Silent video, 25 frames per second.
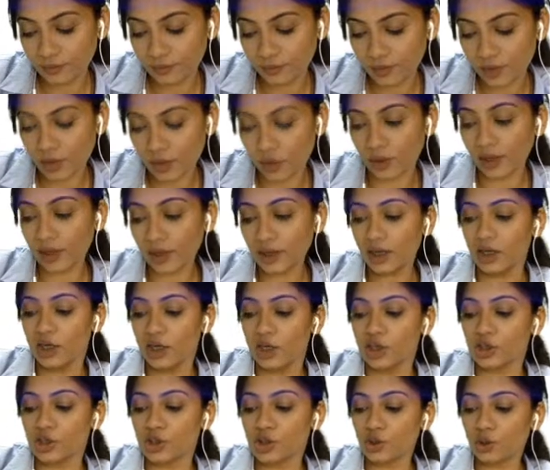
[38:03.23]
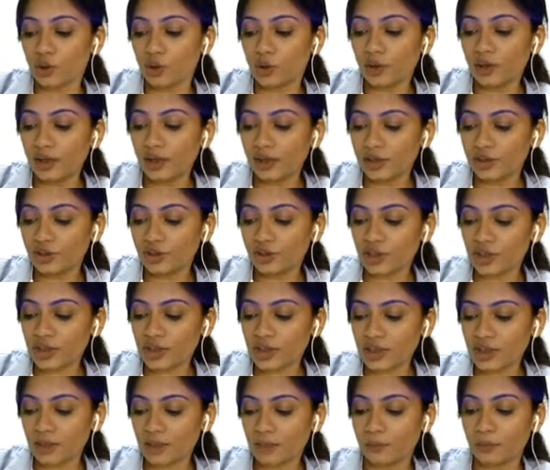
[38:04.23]
Okay. So just
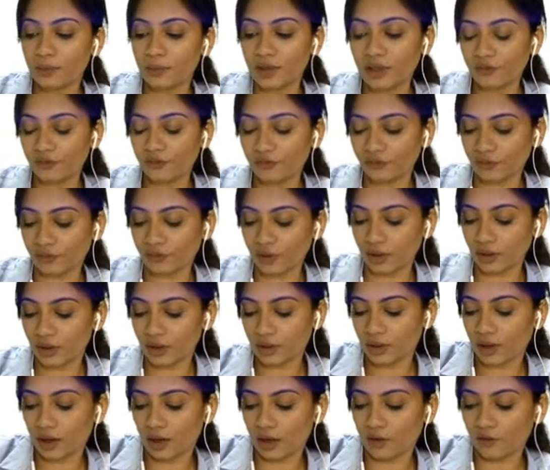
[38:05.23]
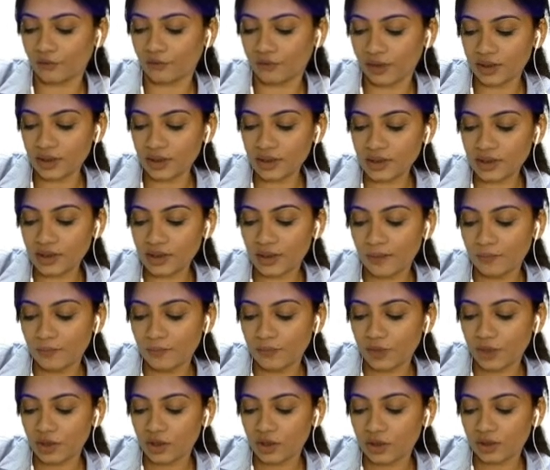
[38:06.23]
a brief of this.
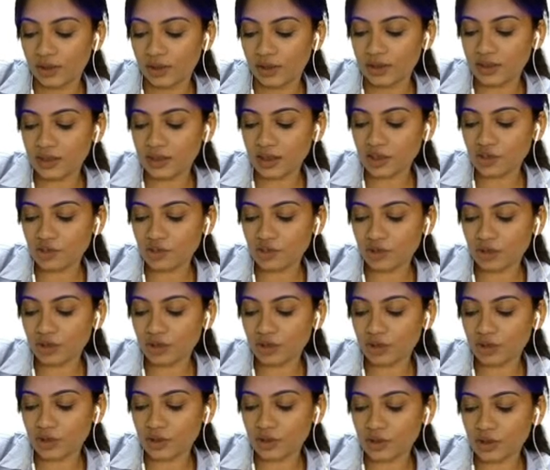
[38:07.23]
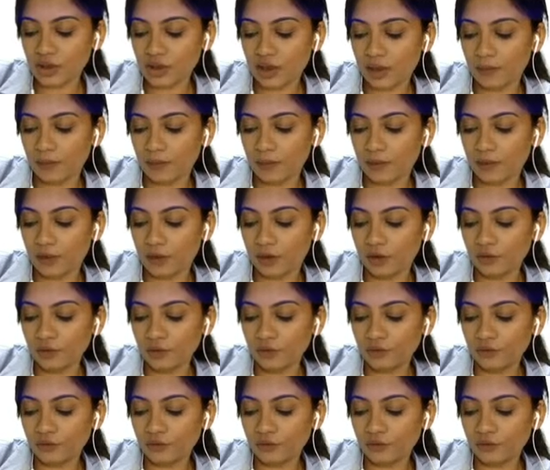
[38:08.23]
These are structures above